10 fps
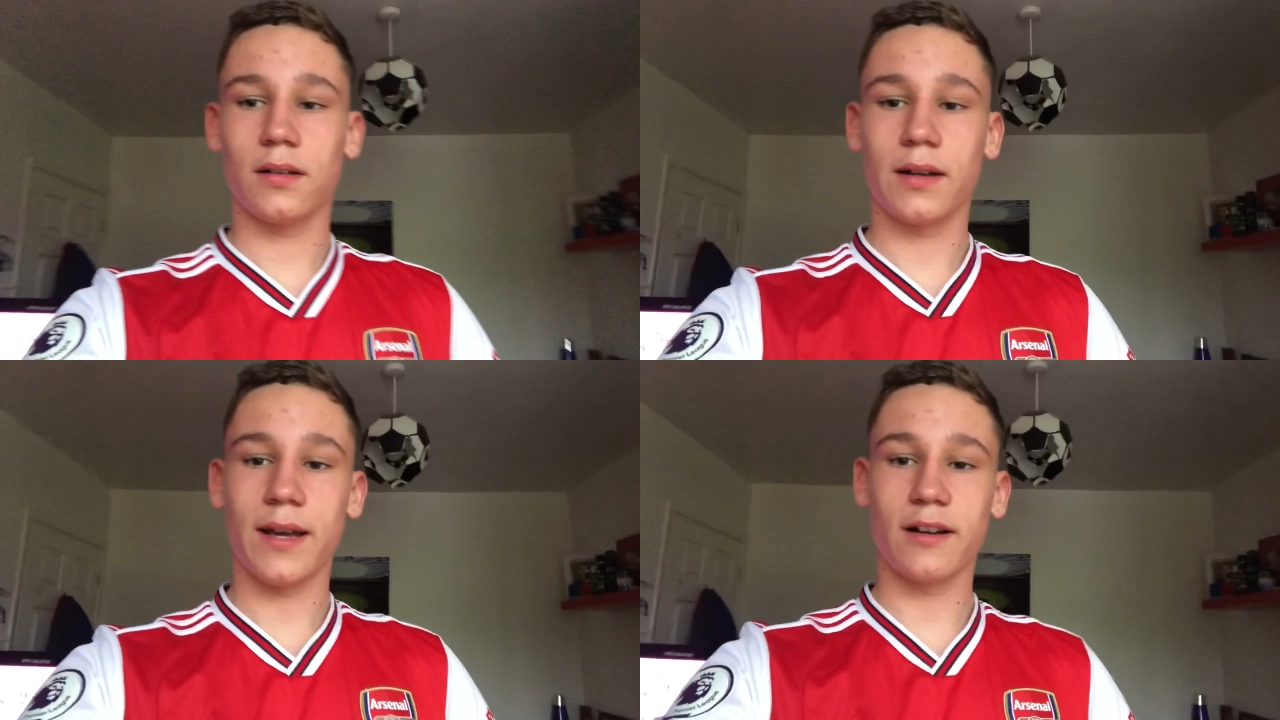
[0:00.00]

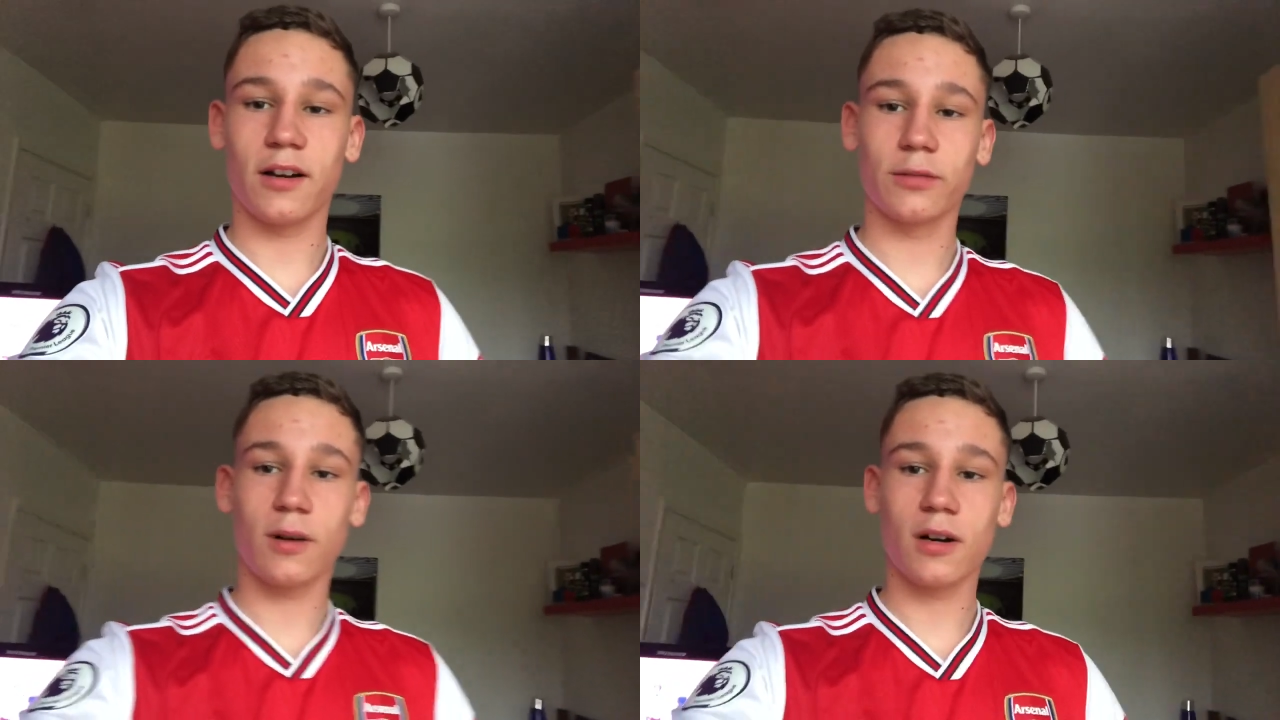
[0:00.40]
Hey
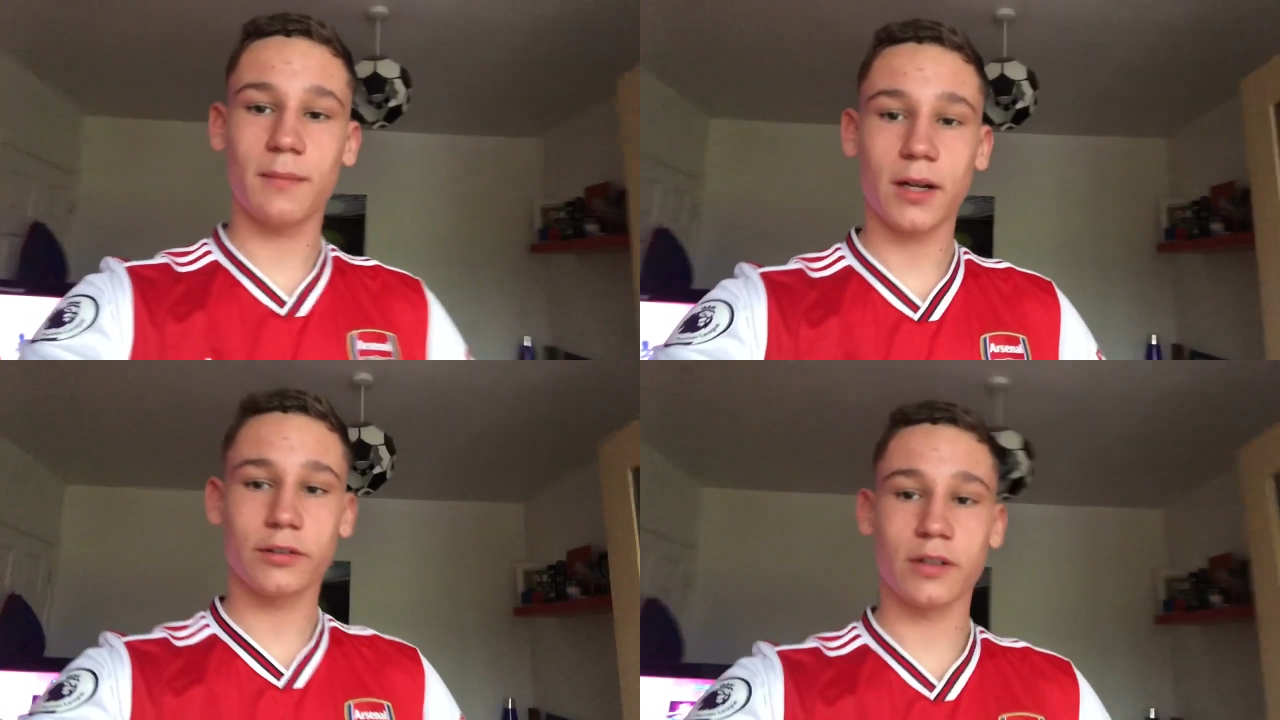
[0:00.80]
guys, welcome
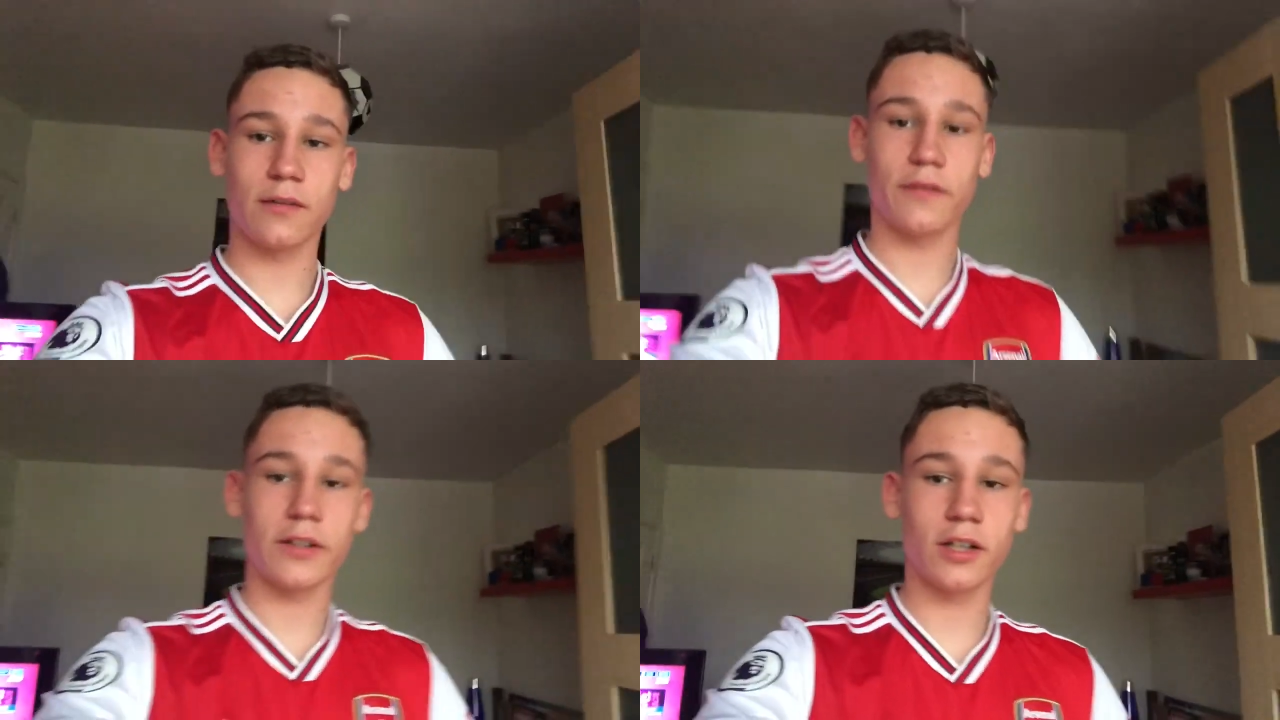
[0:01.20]
back to another
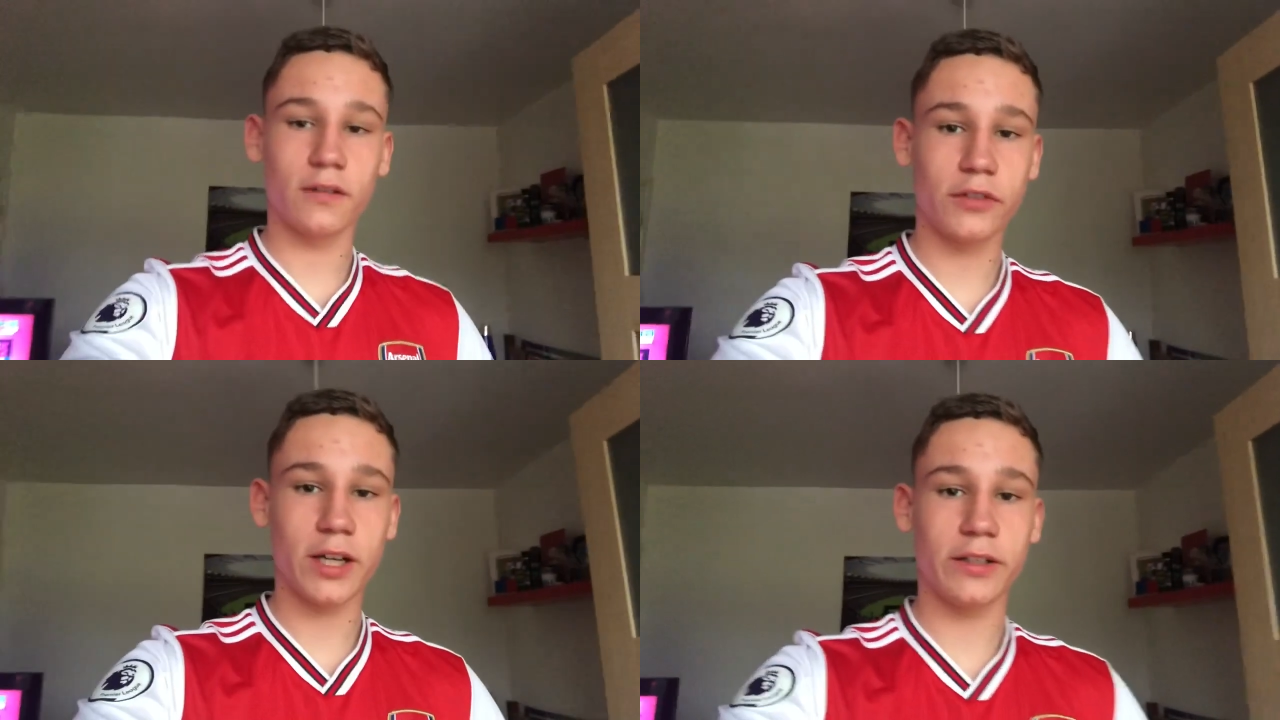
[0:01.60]
video of
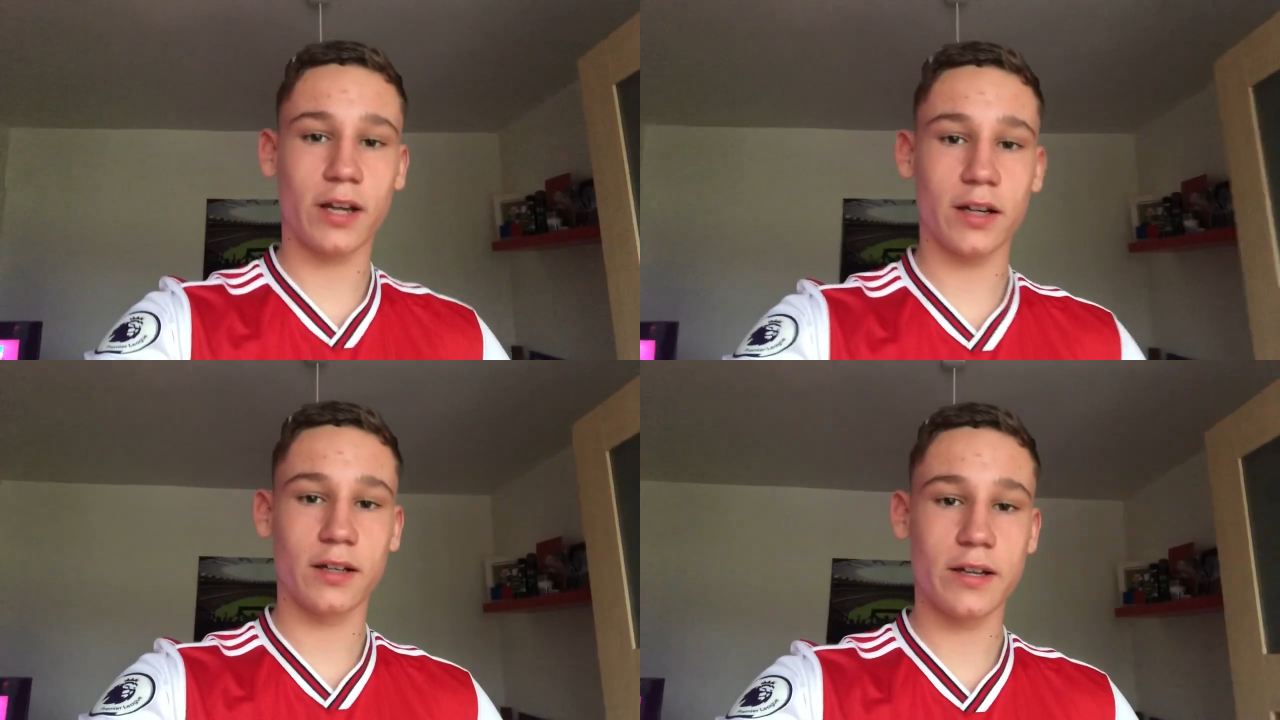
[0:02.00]
JD
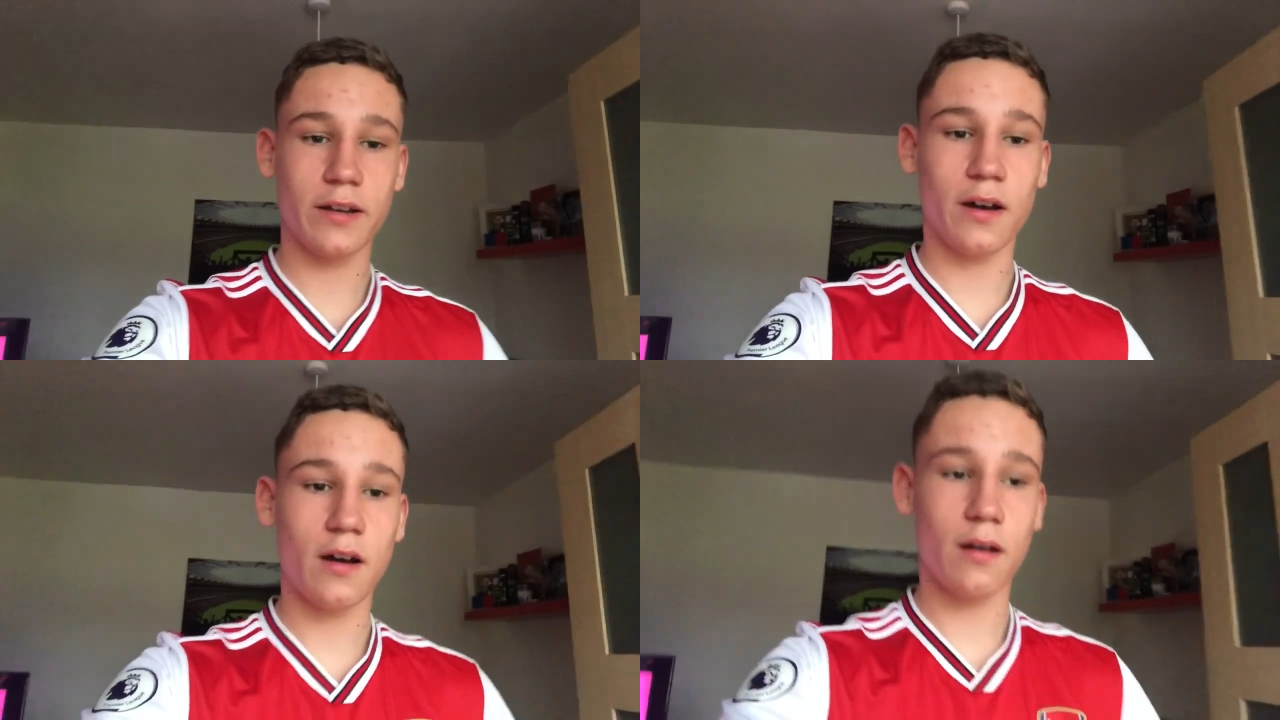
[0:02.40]

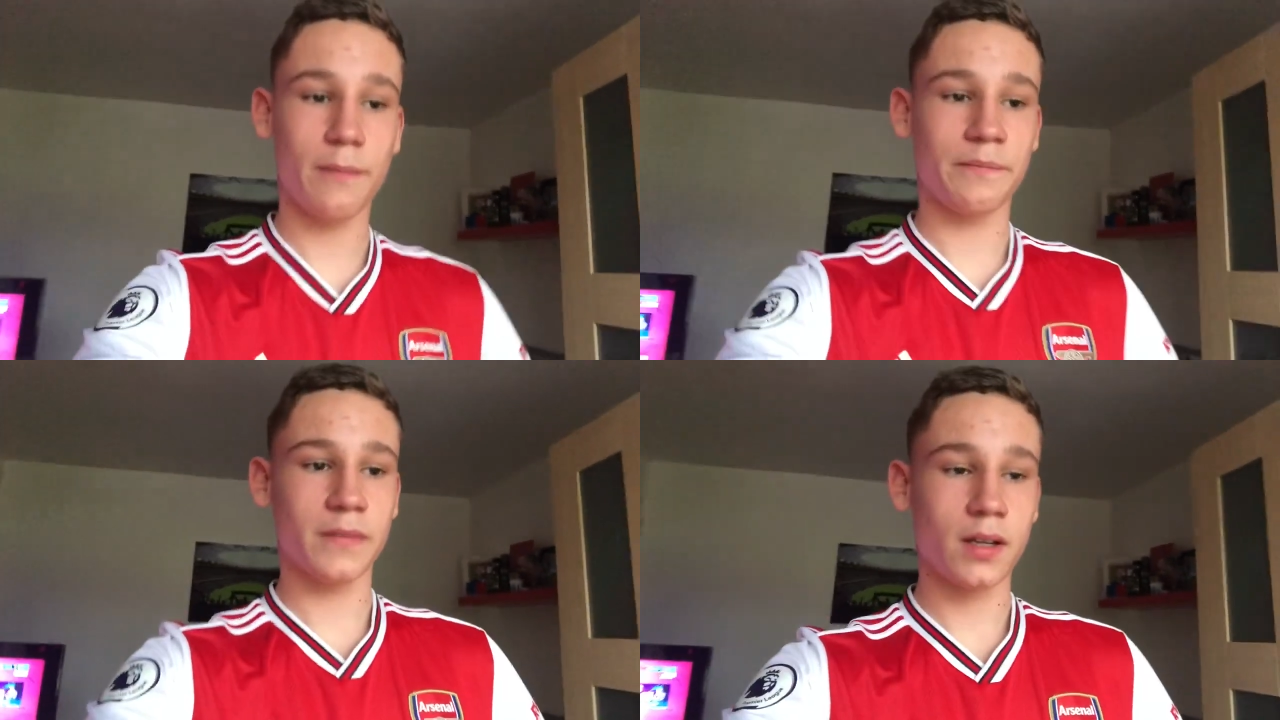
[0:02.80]
Angling.